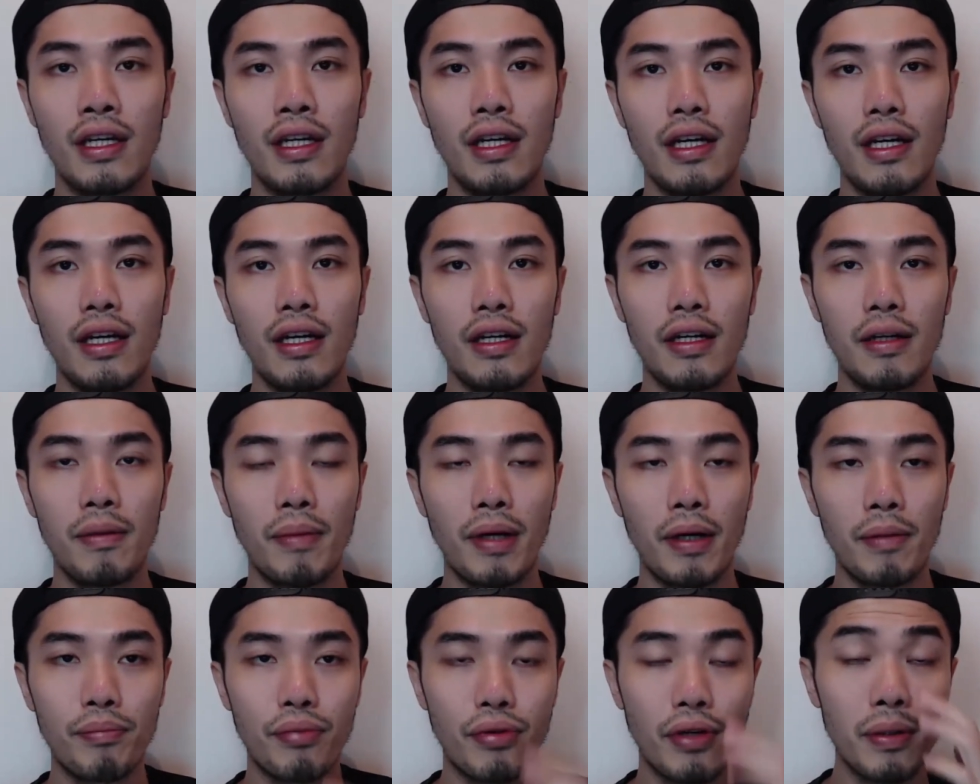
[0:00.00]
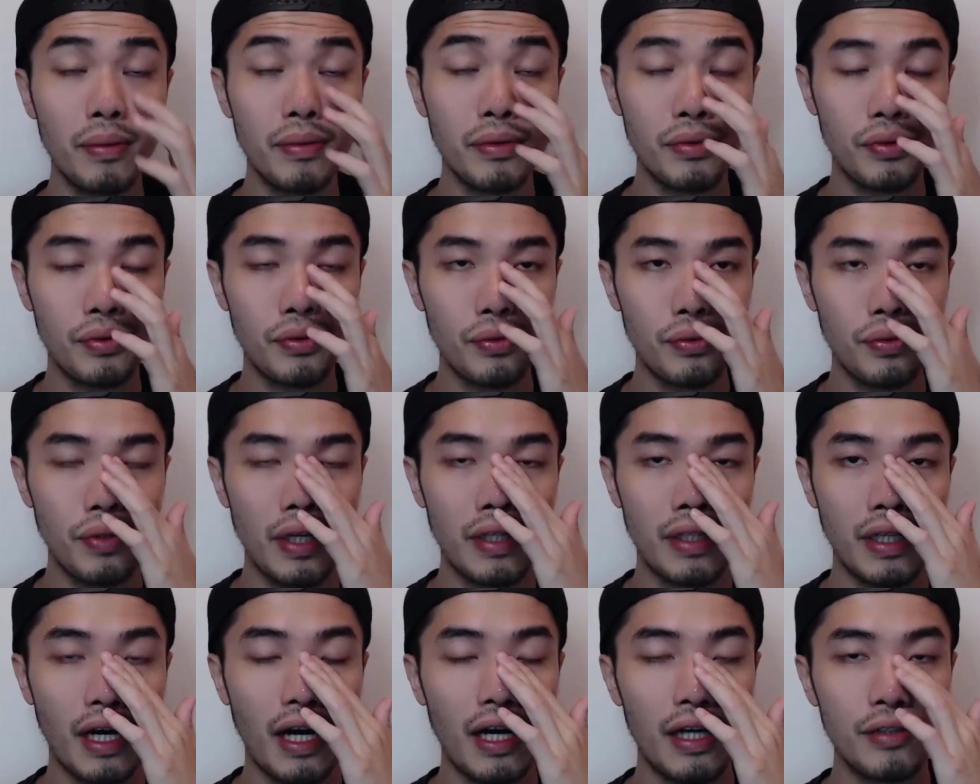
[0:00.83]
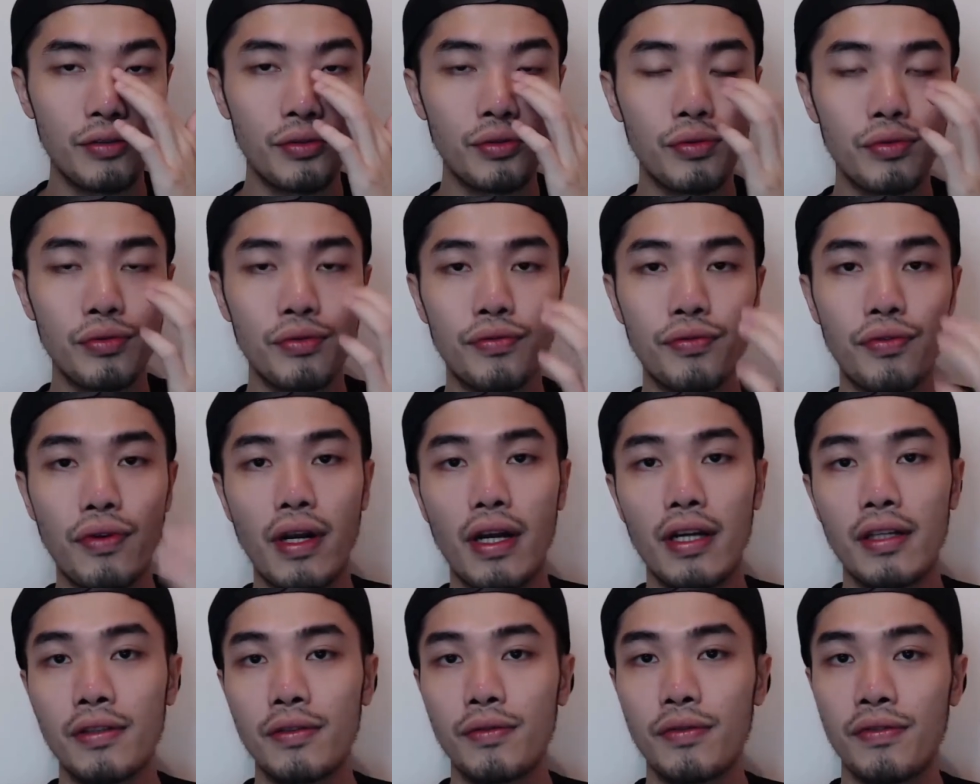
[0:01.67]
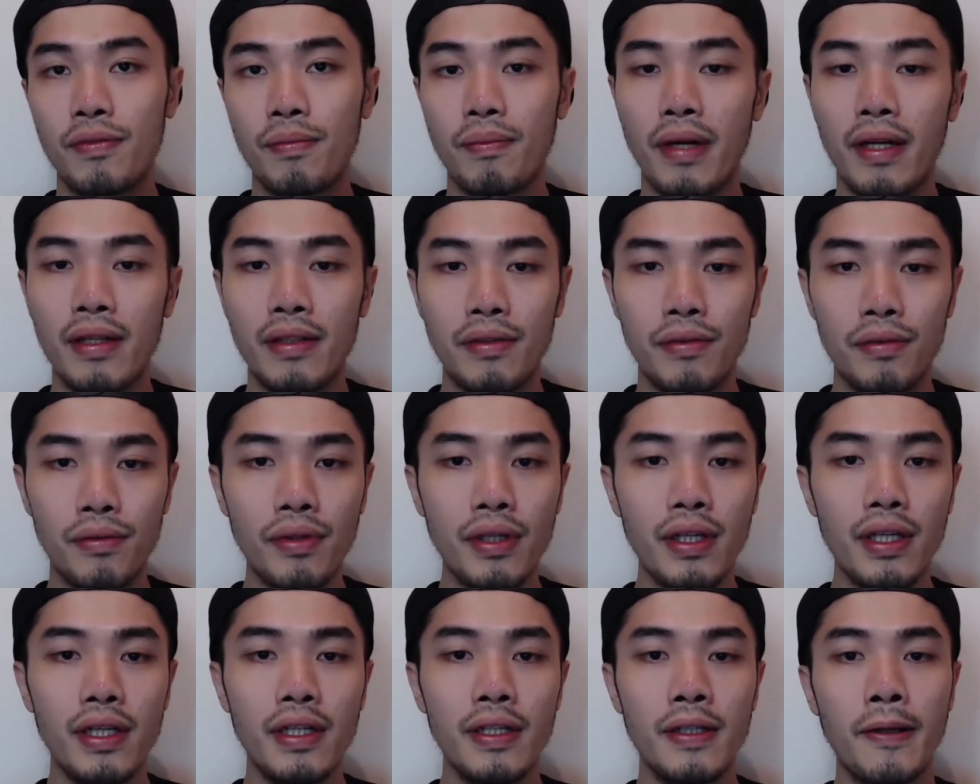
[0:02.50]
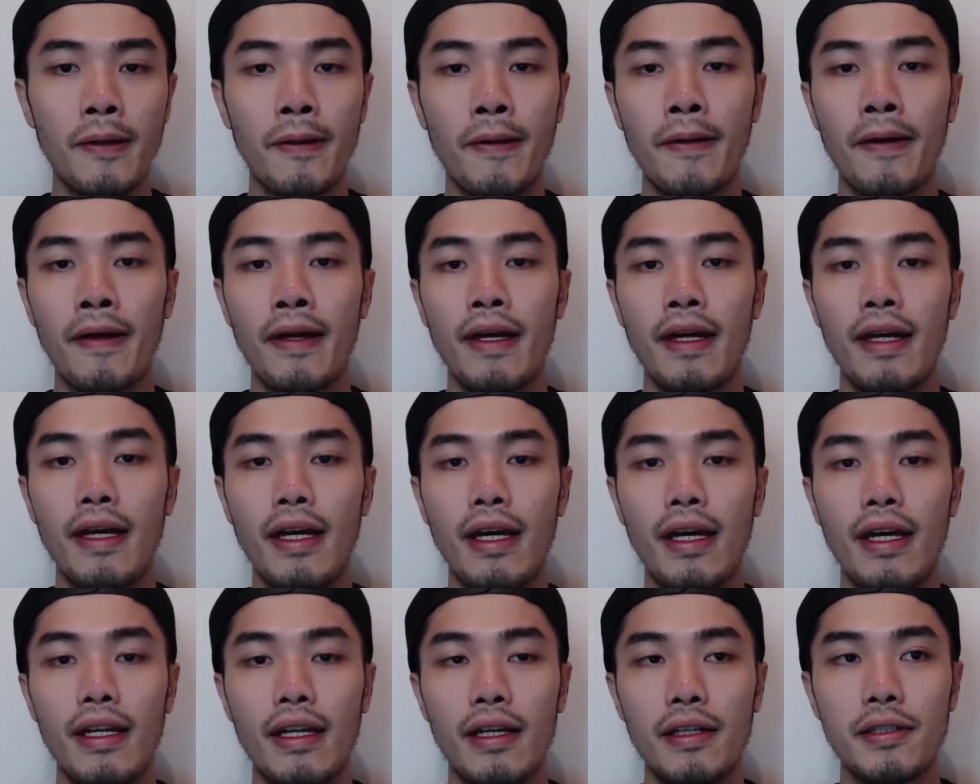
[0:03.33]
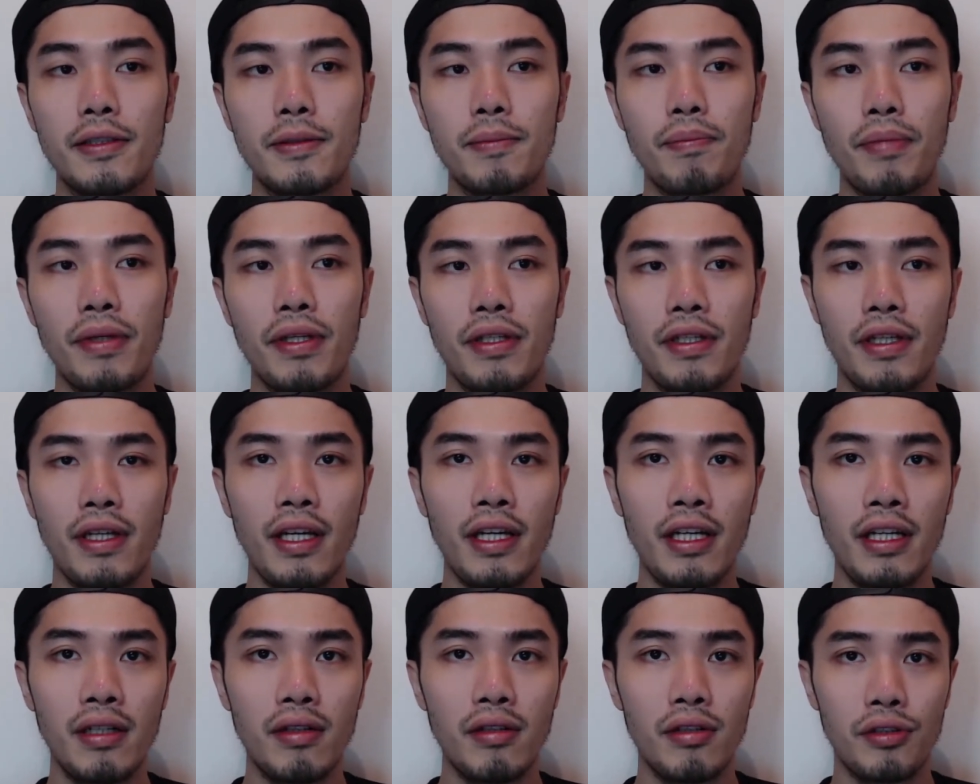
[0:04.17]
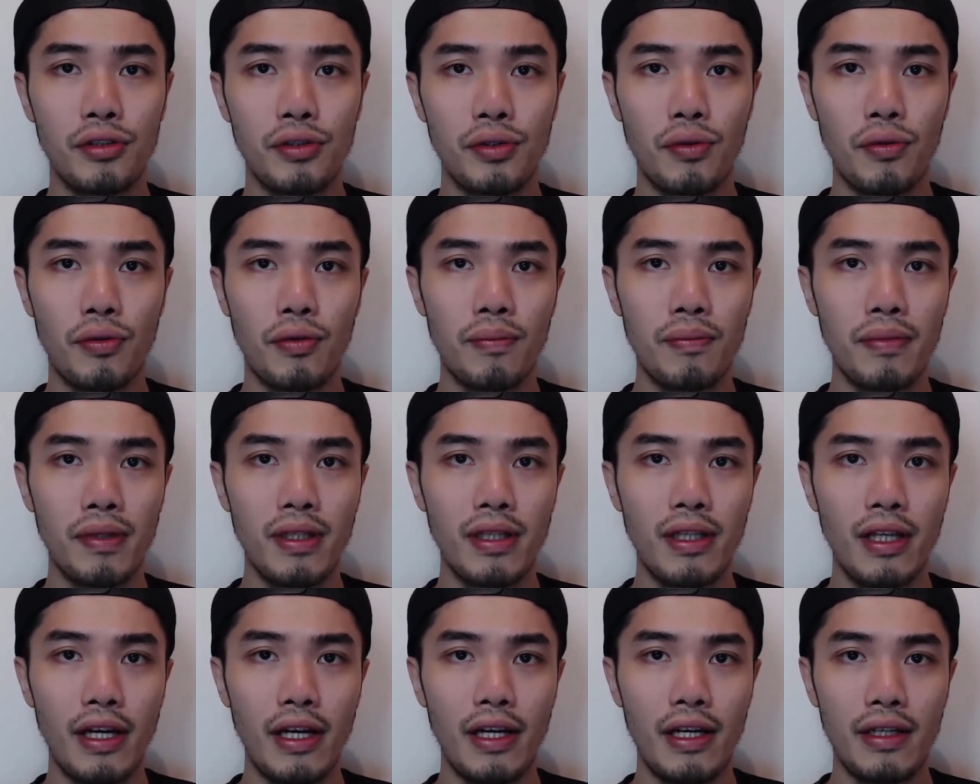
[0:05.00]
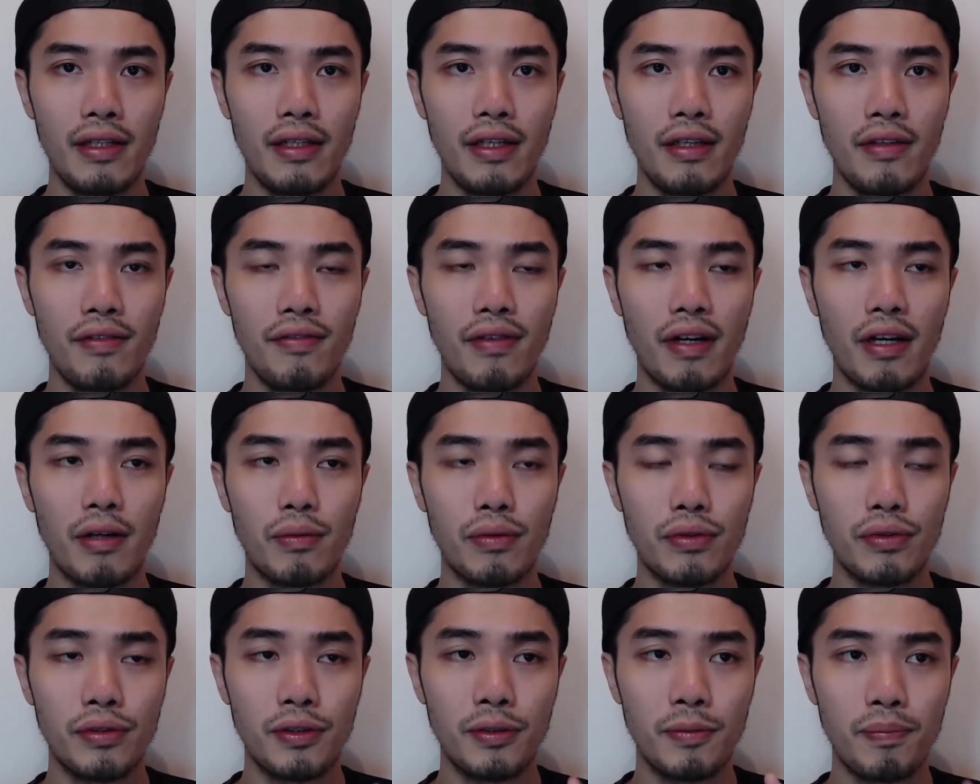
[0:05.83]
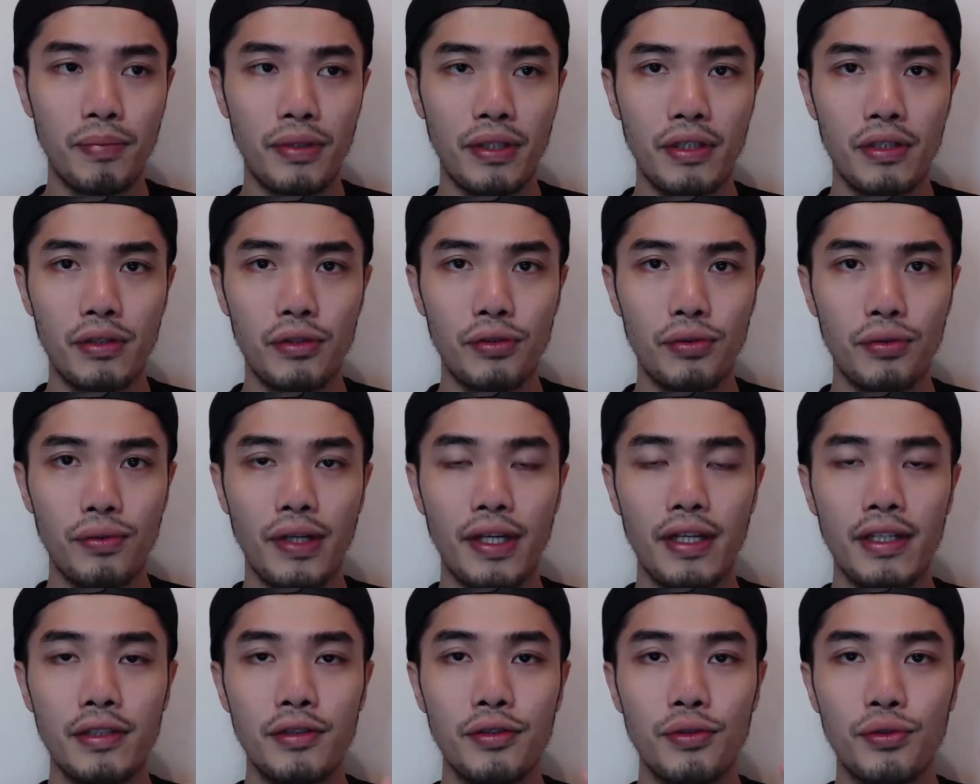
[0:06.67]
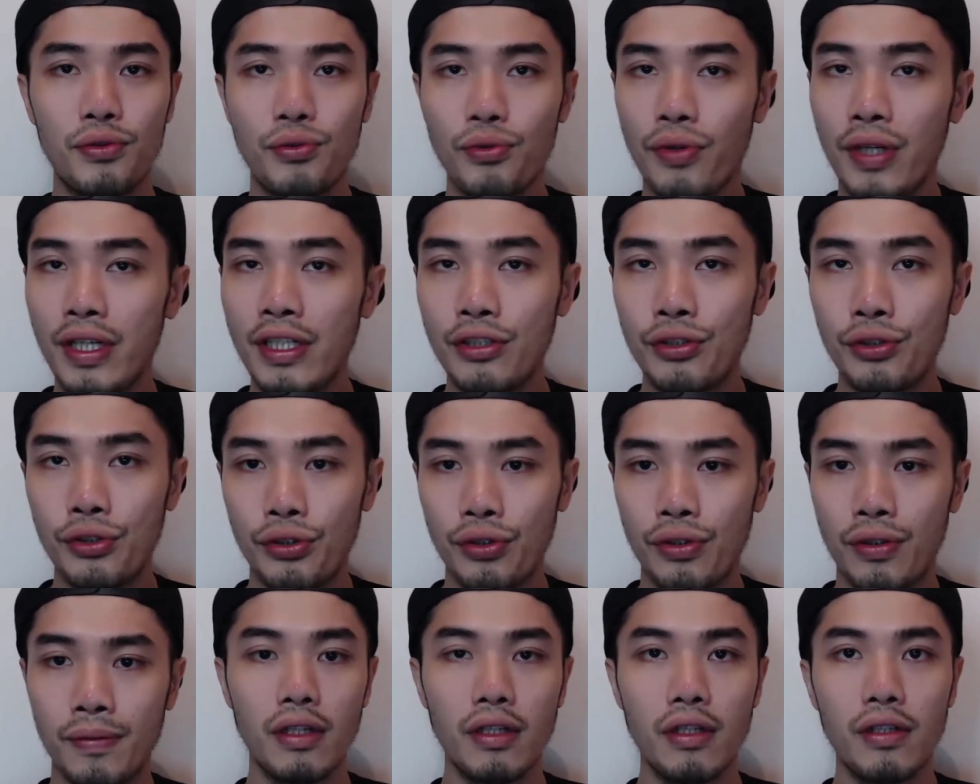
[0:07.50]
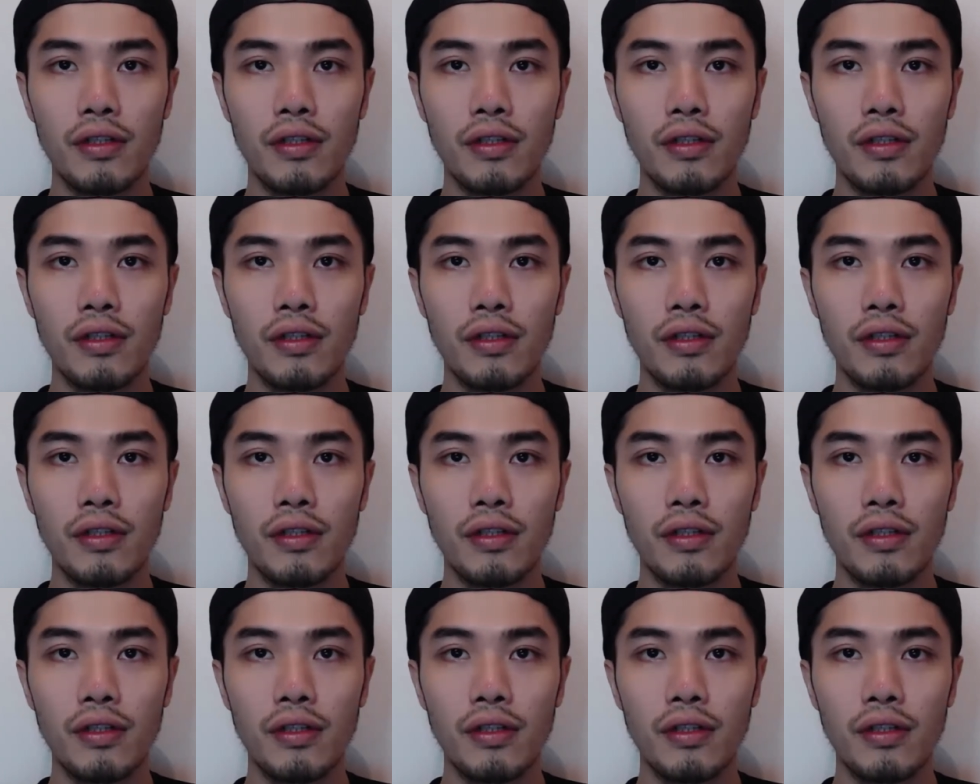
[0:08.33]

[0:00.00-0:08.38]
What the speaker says: my primary school and high school friends with Mandarin, and I speak English or Malay if I were to speak to a stranger.